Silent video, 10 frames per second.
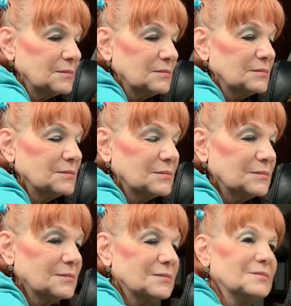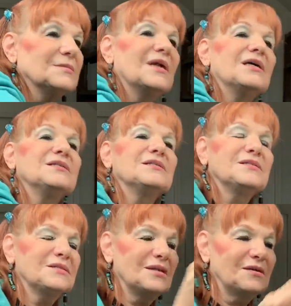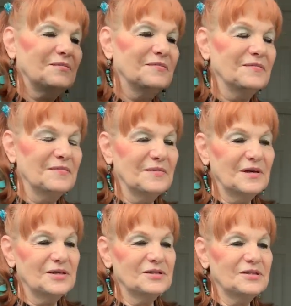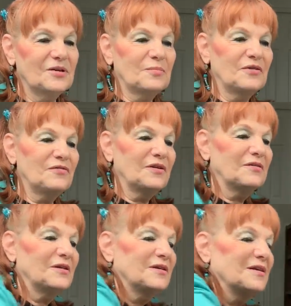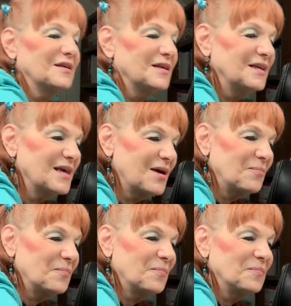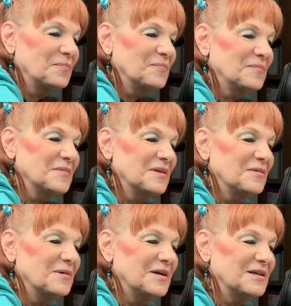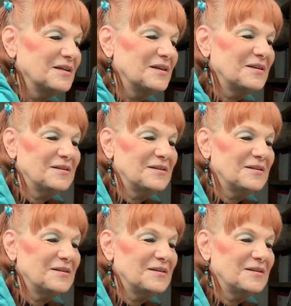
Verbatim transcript: Like I would probably sit down and be like, Just all my yellows here, yep. all my blues here.